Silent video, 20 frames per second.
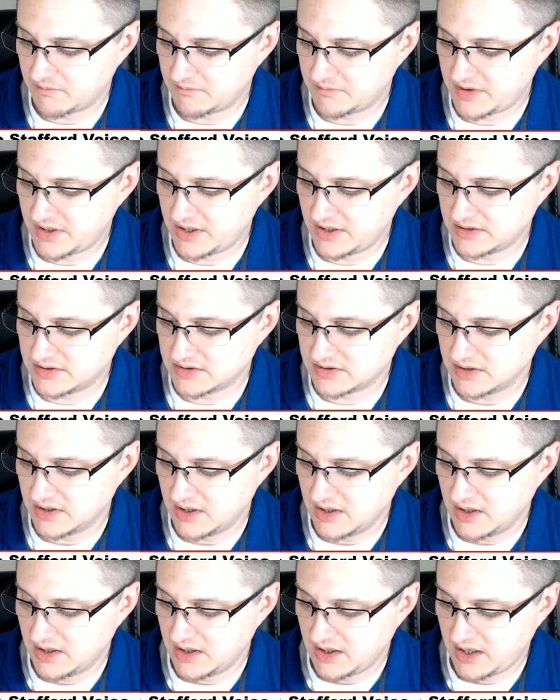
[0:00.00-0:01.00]
he's
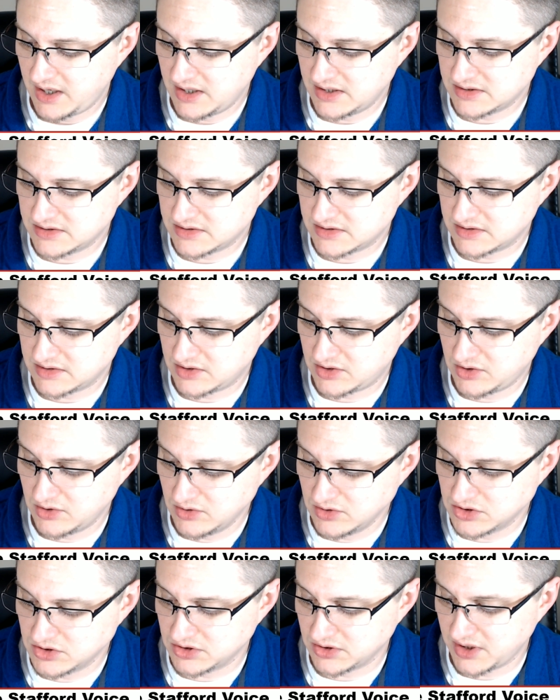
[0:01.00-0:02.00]

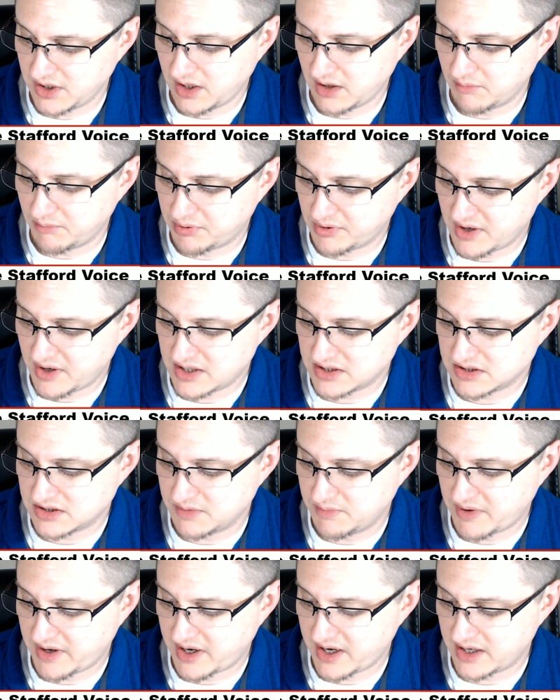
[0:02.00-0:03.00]
usually
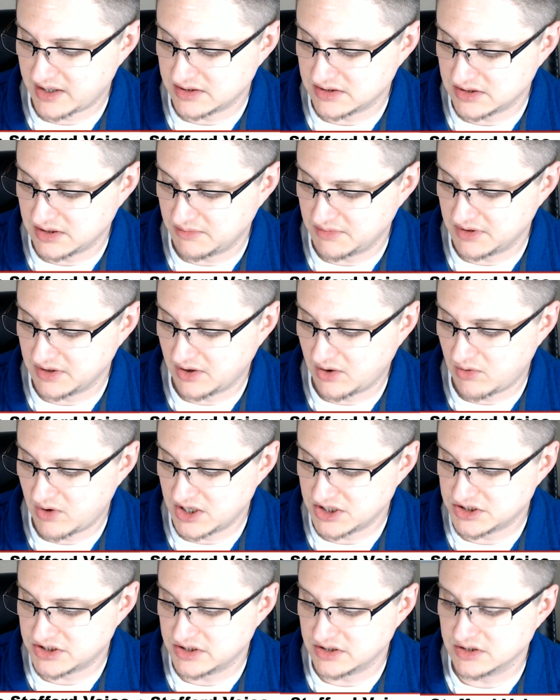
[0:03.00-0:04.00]
impressed by some of the
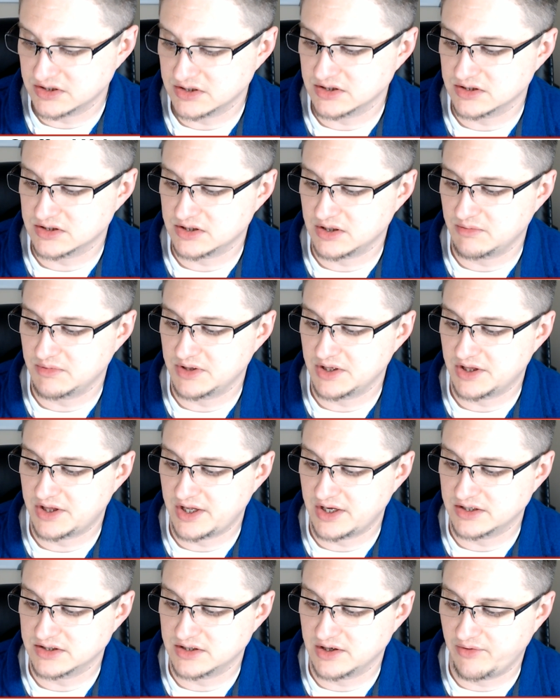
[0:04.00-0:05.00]
questions and some of the
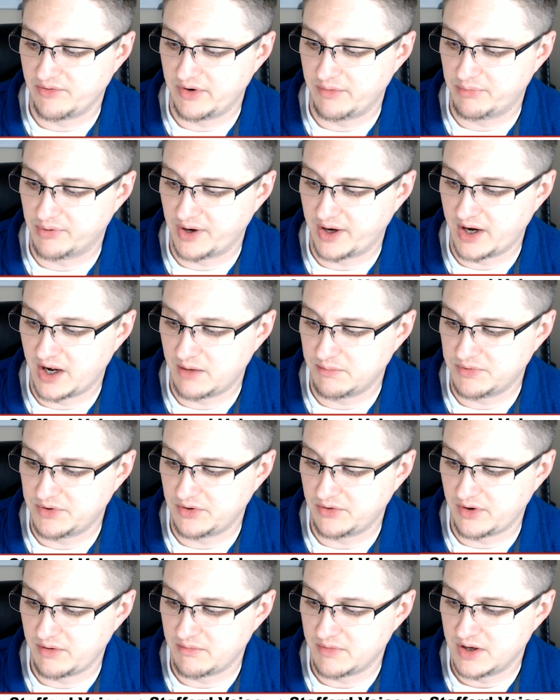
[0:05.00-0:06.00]
things that we bring up
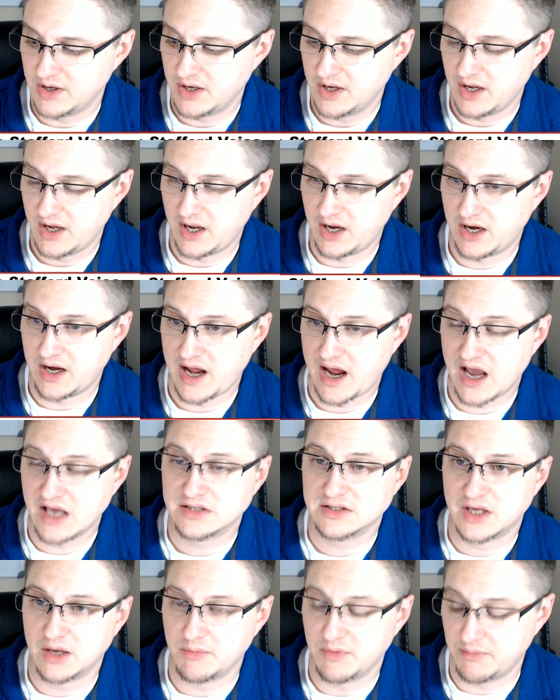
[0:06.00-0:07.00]
to him and
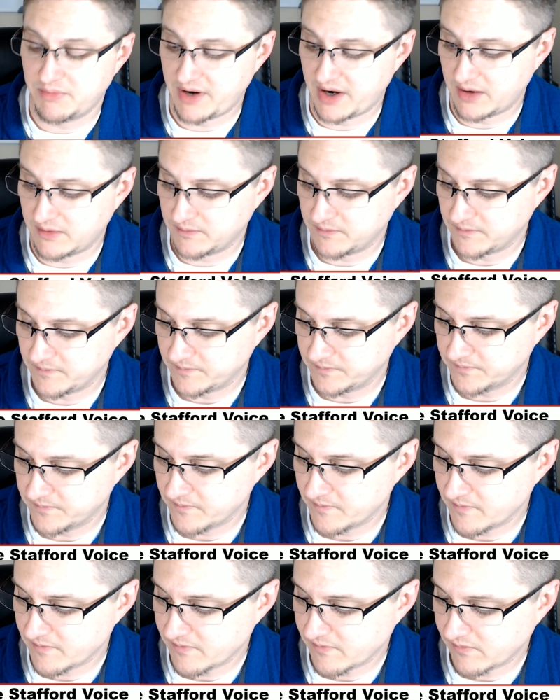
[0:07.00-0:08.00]
ask him about.
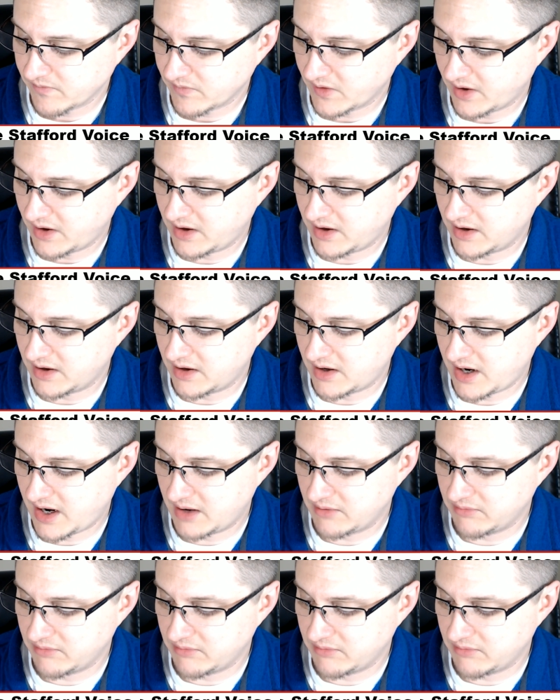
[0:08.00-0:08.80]
I